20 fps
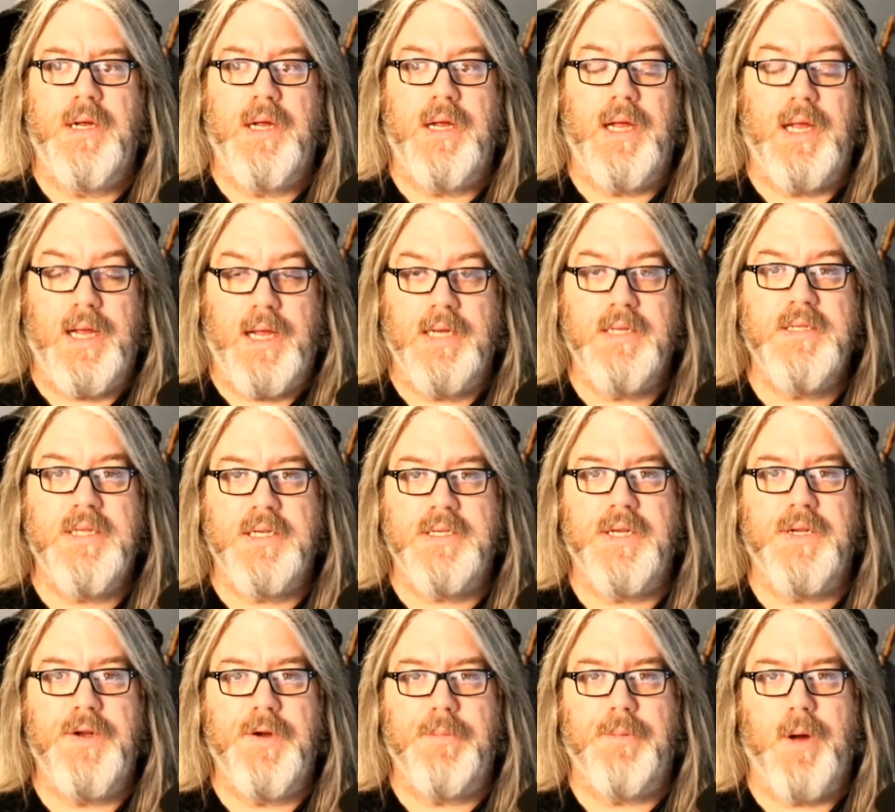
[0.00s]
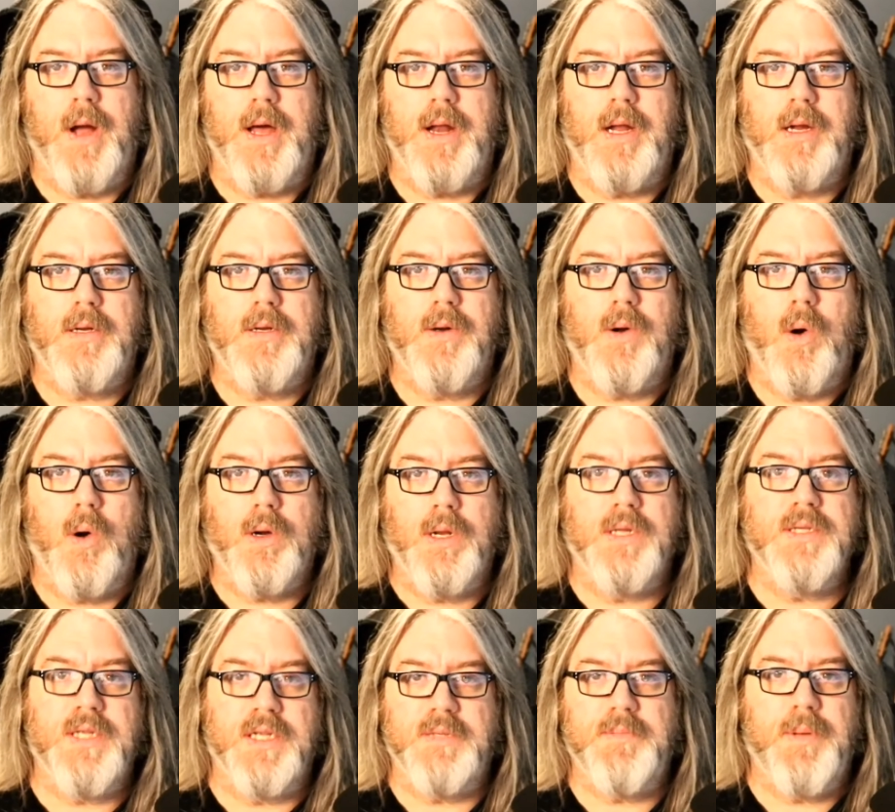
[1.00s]
is this a new product or
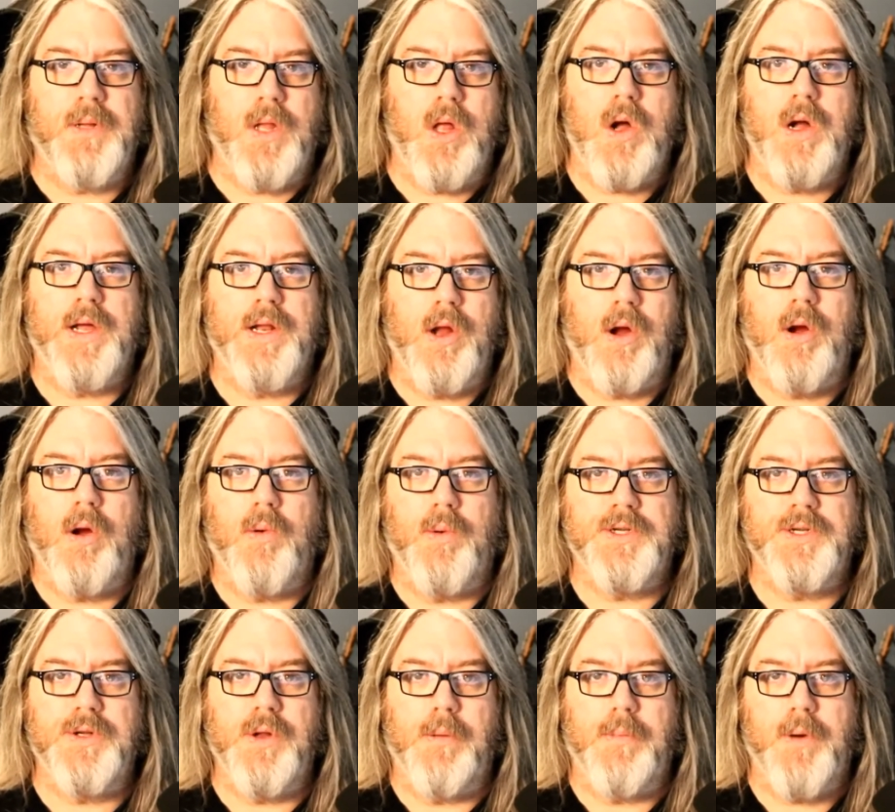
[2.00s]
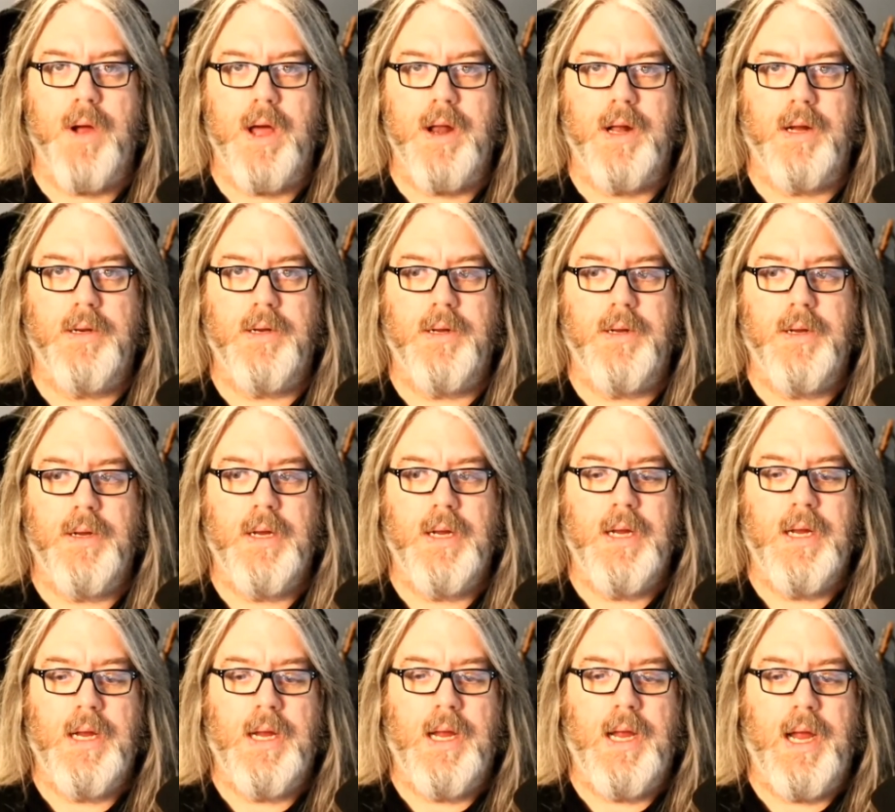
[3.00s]
does this belong in our original product?
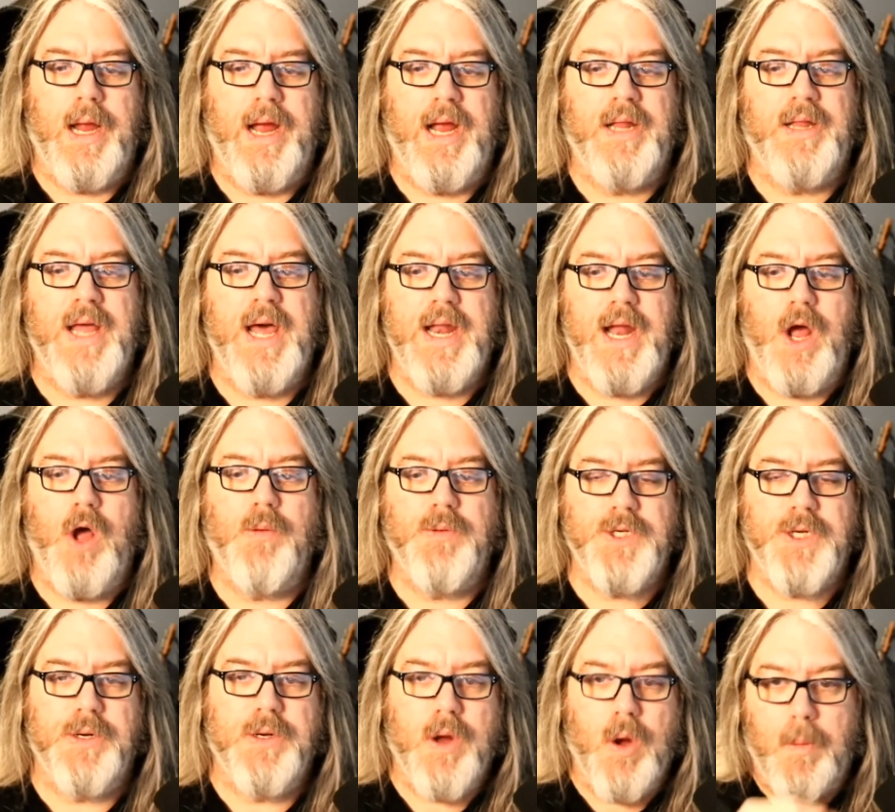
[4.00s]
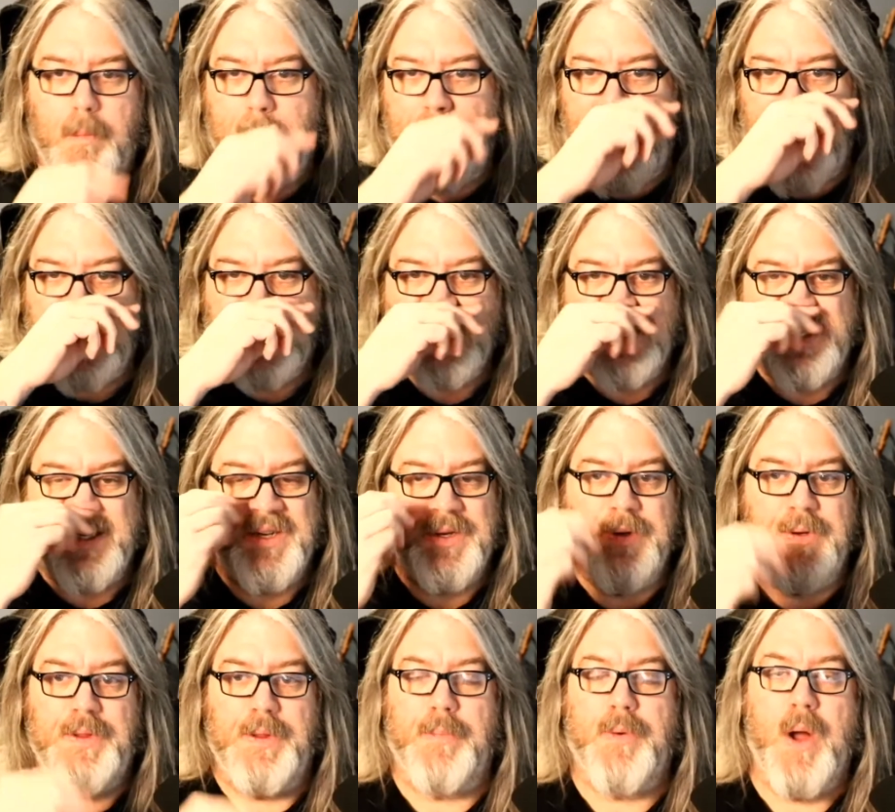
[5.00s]
And that helps you go back
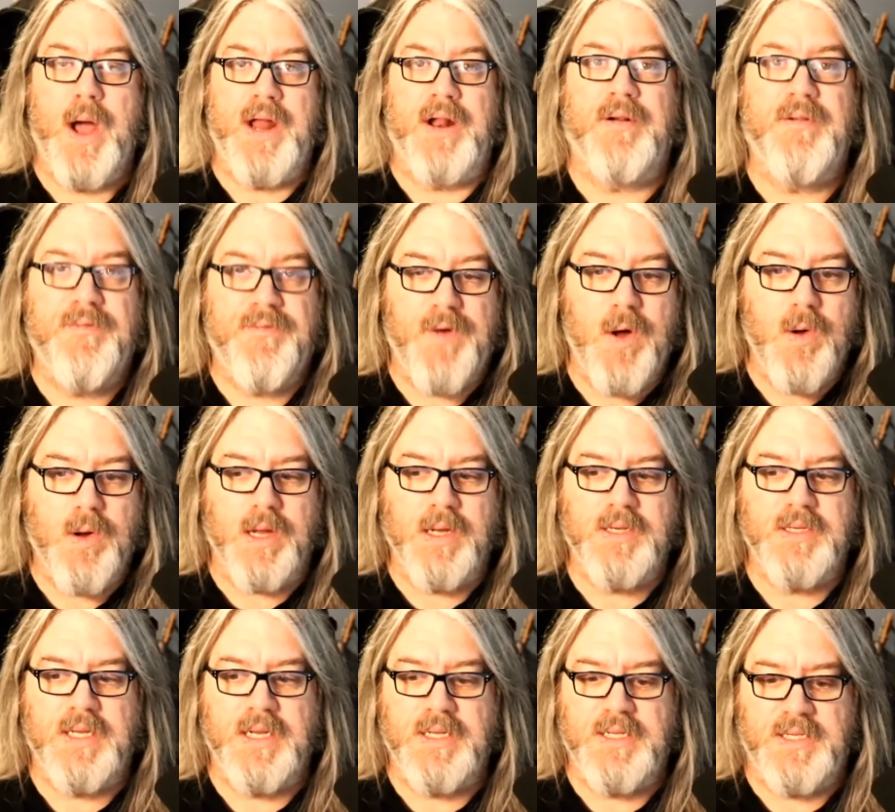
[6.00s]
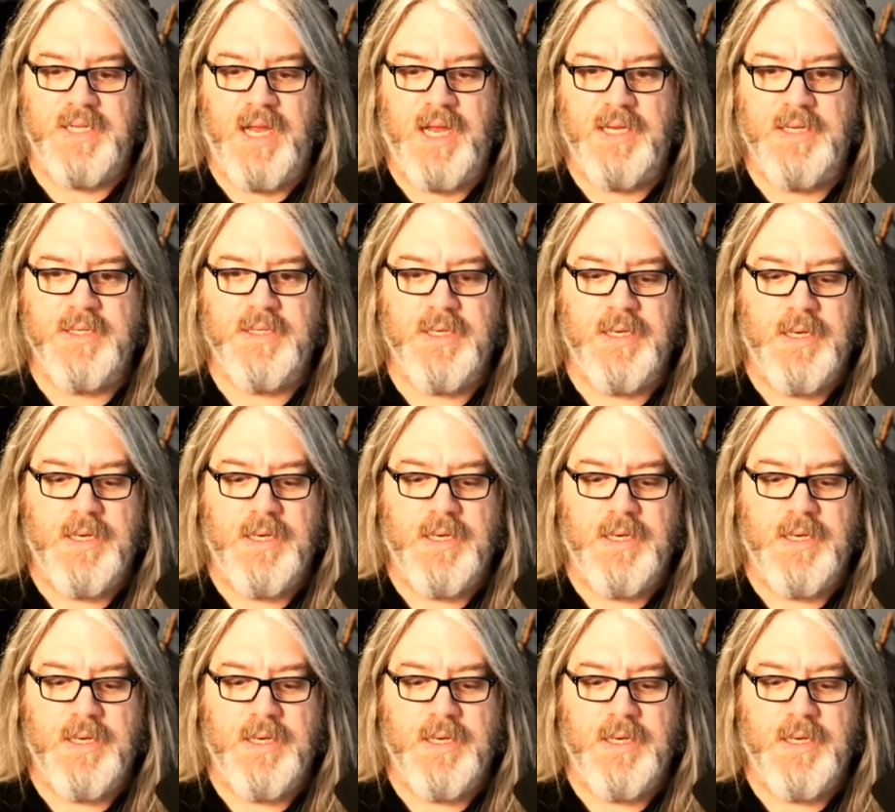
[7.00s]
to the product focus that says,